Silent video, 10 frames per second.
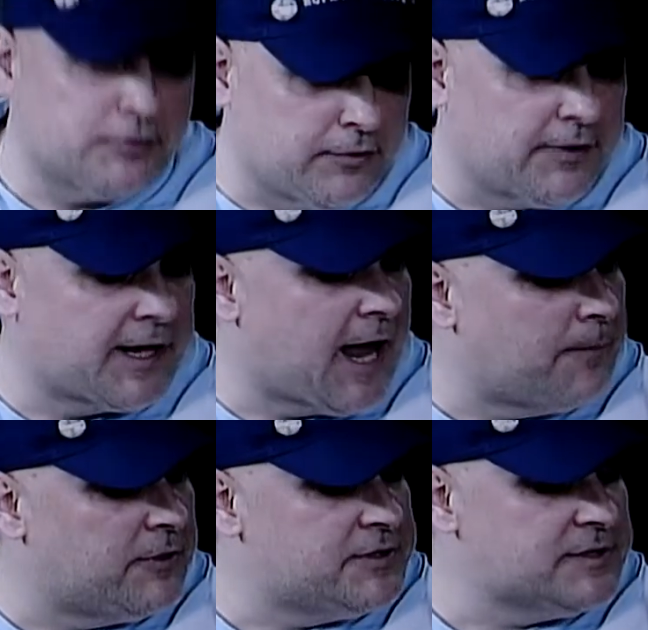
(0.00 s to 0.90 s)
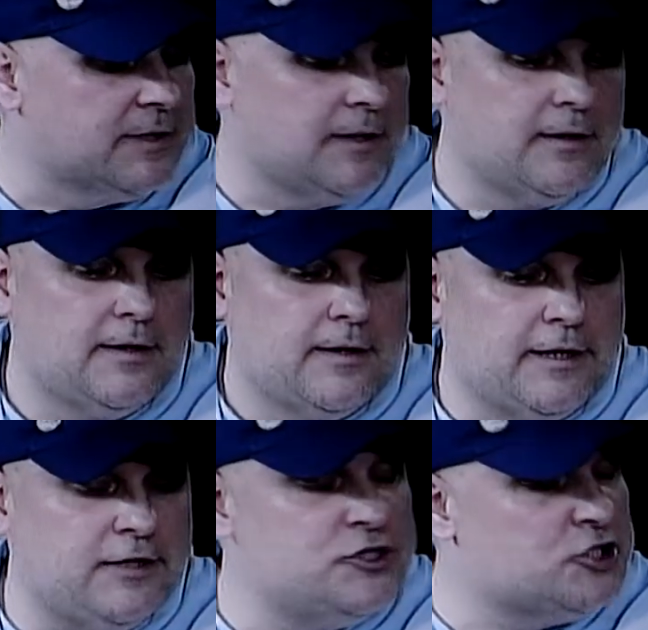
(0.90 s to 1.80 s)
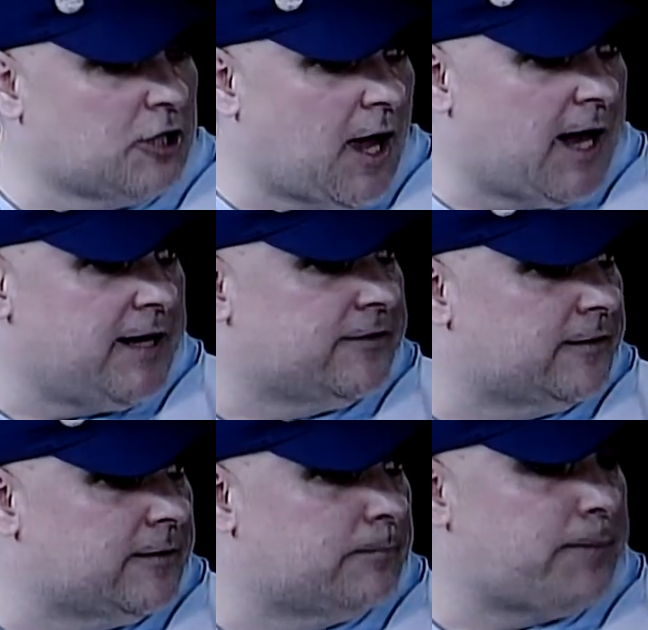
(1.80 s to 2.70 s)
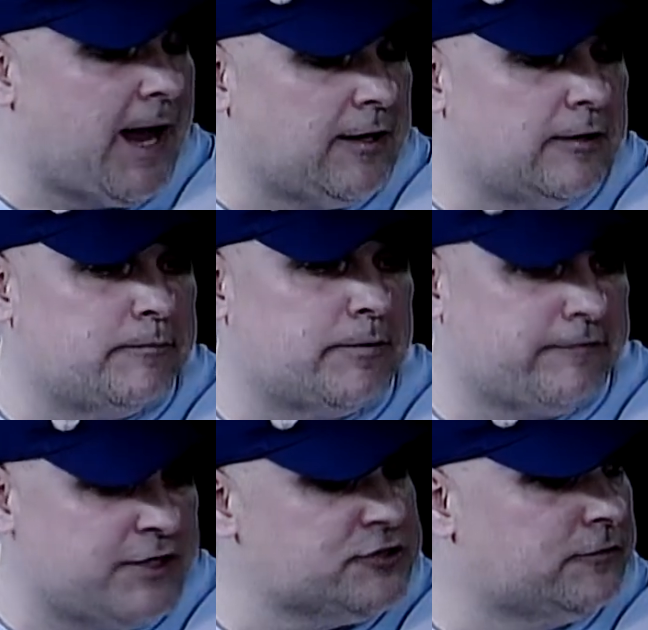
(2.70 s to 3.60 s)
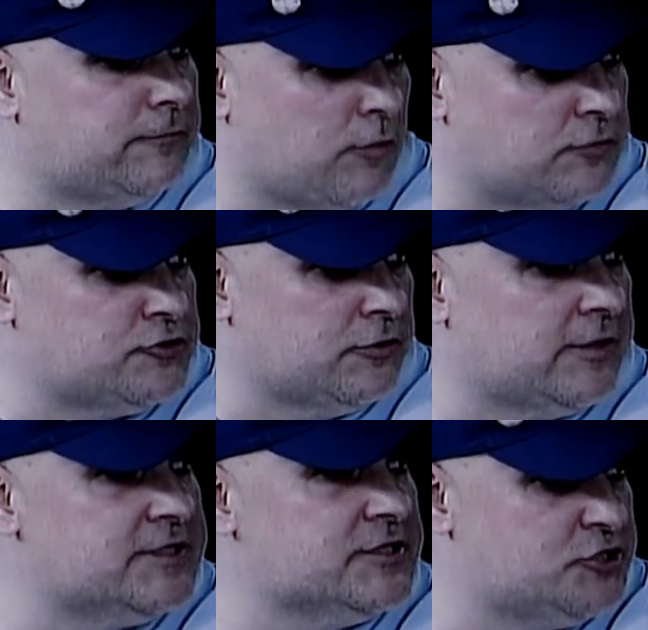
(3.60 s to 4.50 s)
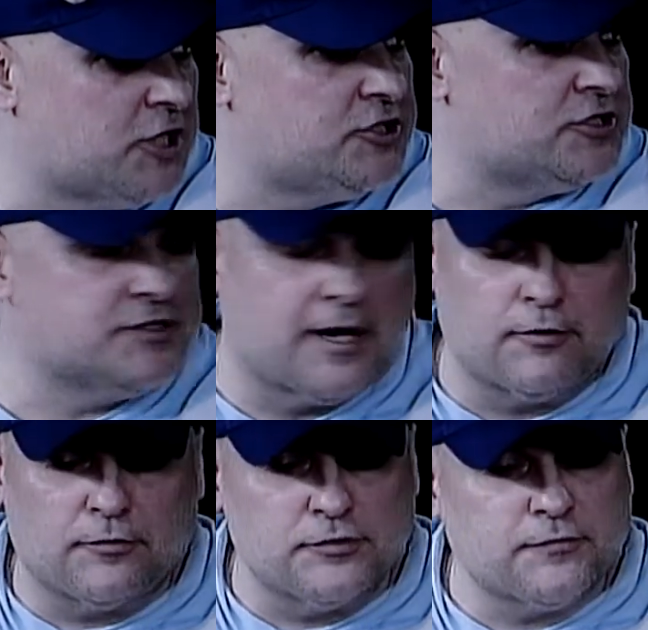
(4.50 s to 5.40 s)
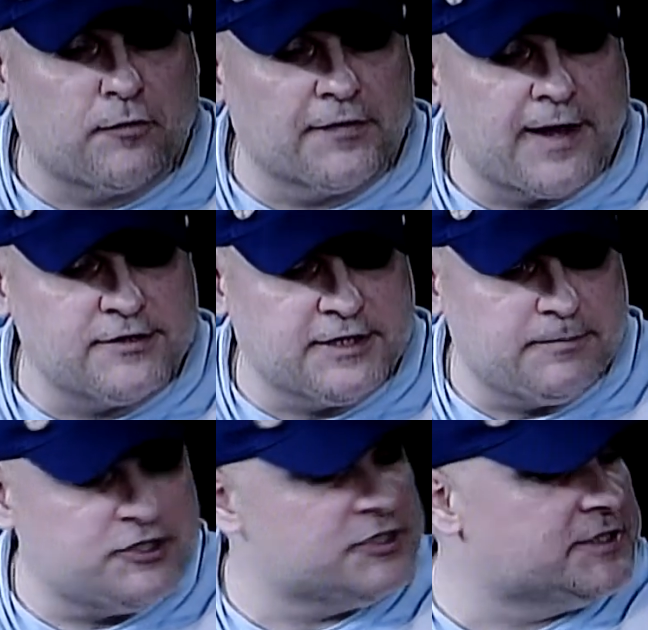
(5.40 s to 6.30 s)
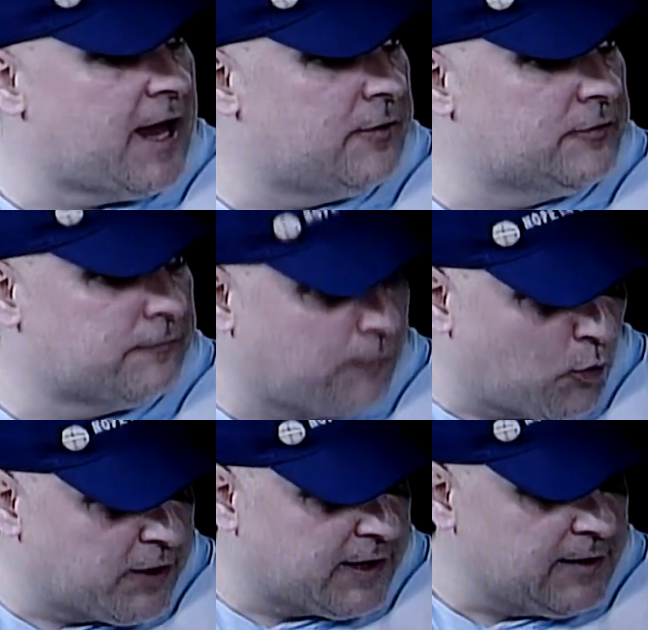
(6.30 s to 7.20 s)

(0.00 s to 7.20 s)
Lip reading: return the cameras. In July, the panel of professional photojournalists and judges narrowed those 4,000 images down to 40.